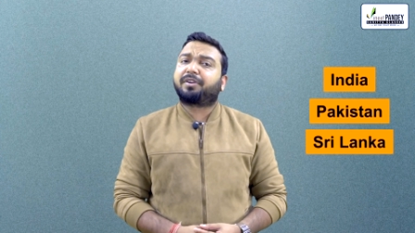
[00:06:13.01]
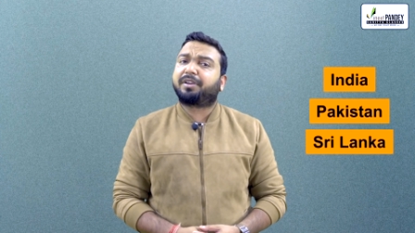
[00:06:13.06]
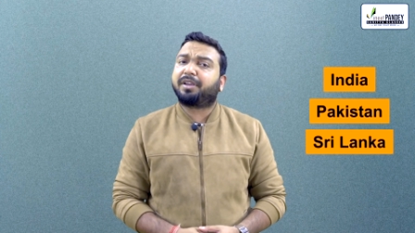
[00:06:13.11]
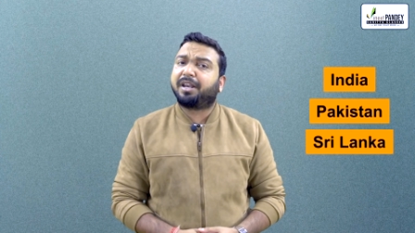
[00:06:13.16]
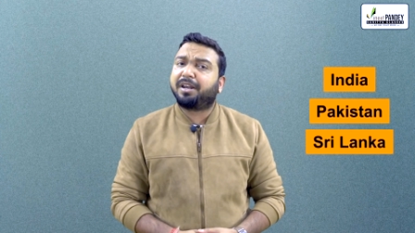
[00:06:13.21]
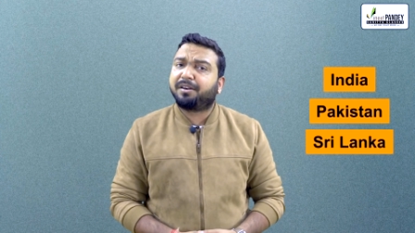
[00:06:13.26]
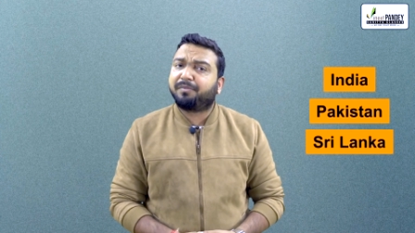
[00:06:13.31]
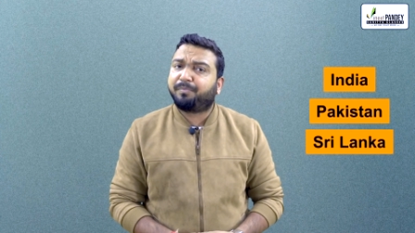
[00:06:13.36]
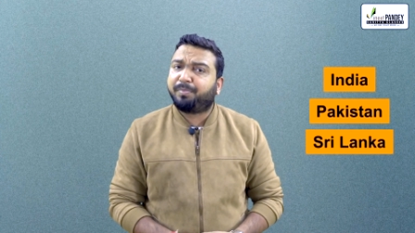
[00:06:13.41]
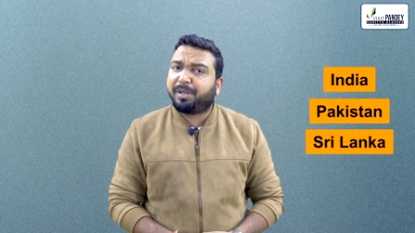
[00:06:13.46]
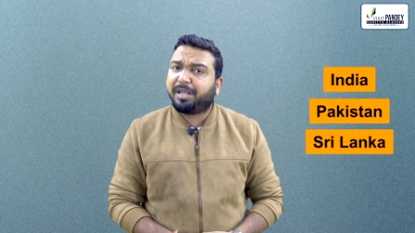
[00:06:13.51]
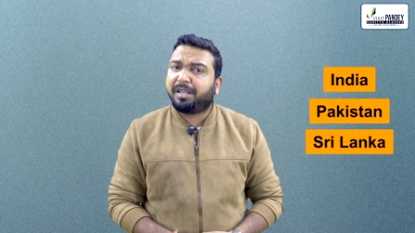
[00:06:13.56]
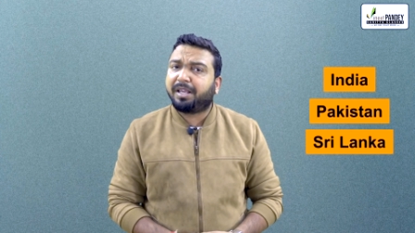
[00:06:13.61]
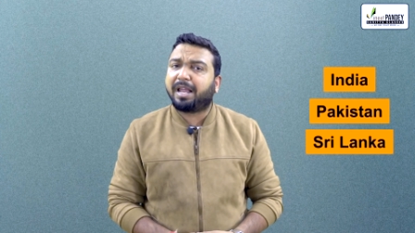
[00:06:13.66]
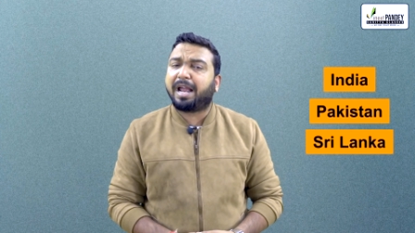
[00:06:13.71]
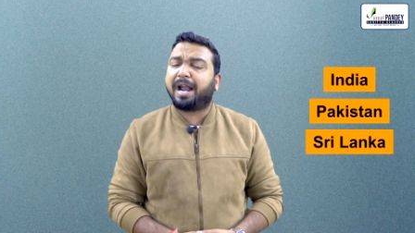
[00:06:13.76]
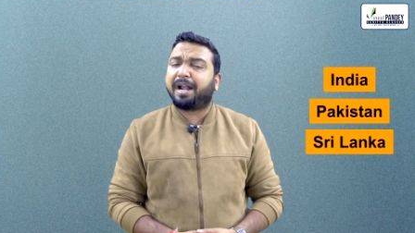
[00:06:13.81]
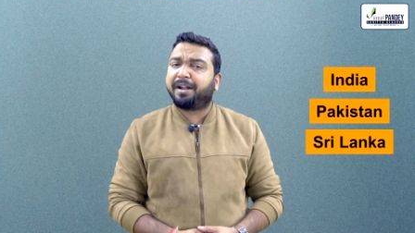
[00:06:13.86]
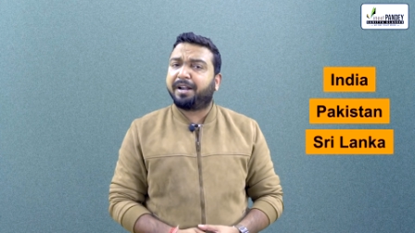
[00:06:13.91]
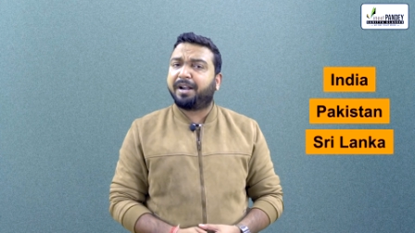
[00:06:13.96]
can be
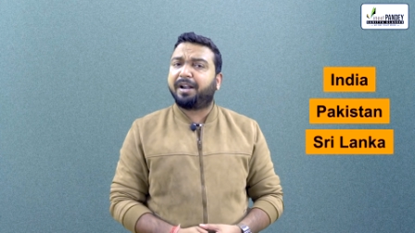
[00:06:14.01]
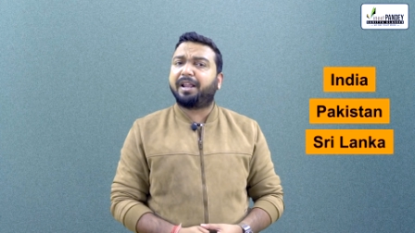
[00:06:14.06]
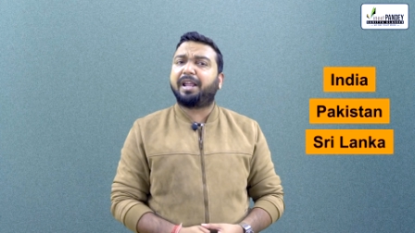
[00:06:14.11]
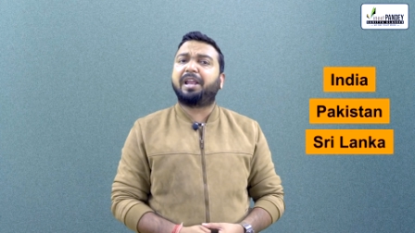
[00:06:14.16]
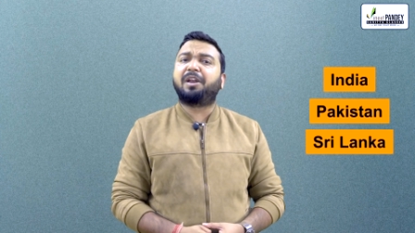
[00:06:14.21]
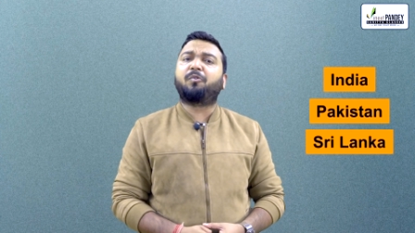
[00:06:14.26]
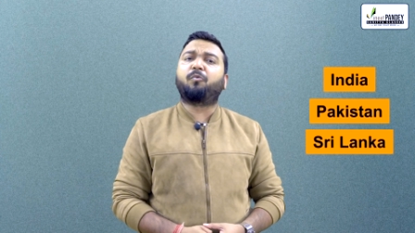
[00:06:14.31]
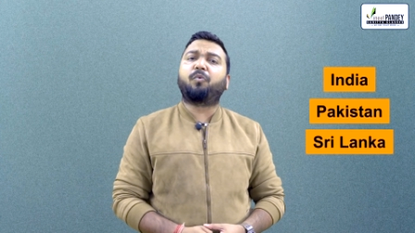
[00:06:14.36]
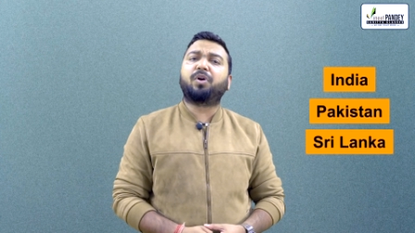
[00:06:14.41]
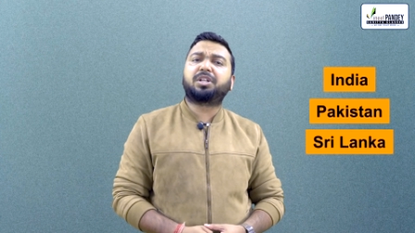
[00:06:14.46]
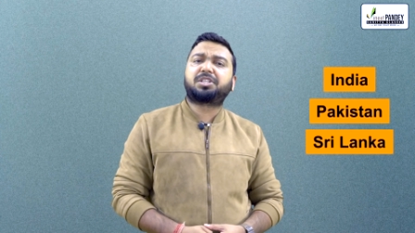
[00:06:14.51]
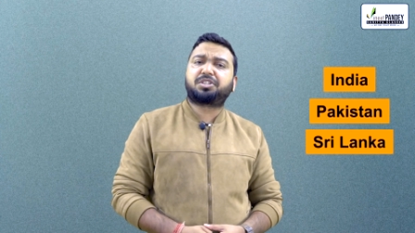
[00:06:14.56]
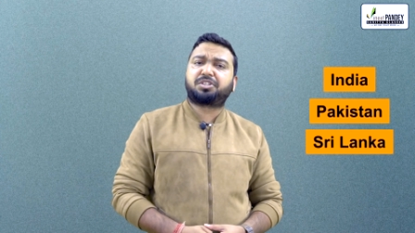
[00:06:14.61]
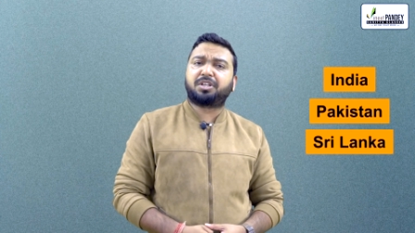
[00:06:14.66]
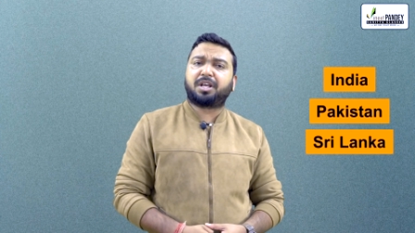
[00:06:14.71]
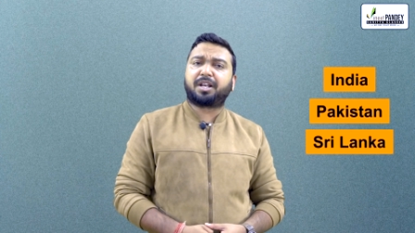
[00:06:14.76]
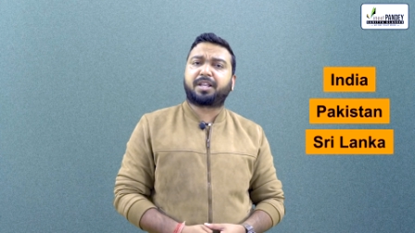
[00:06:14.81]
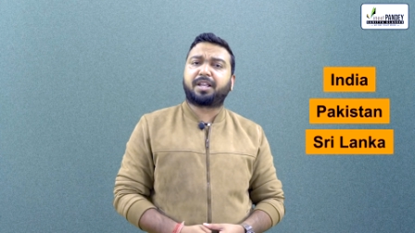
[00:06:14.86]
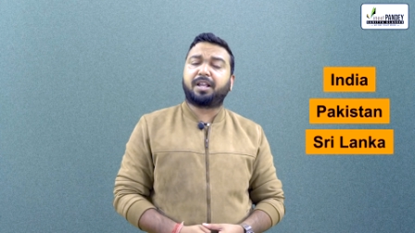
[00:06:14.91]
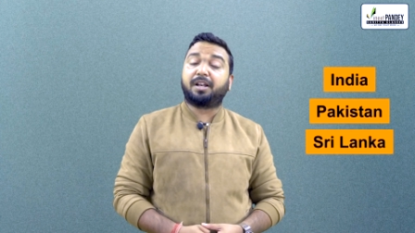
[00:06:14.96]
added in which
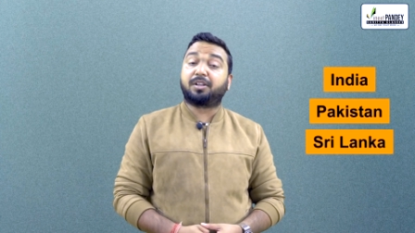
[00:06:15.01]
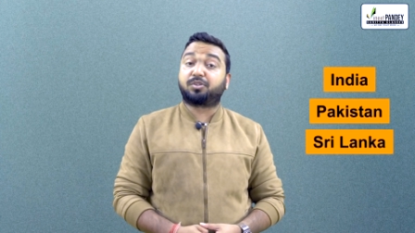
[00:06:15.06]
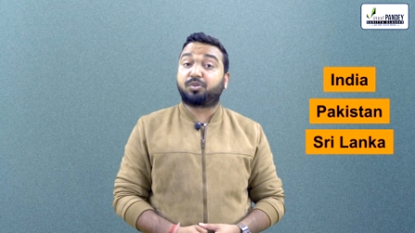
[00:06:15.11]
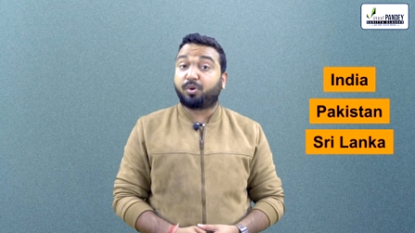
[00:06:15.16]
circle?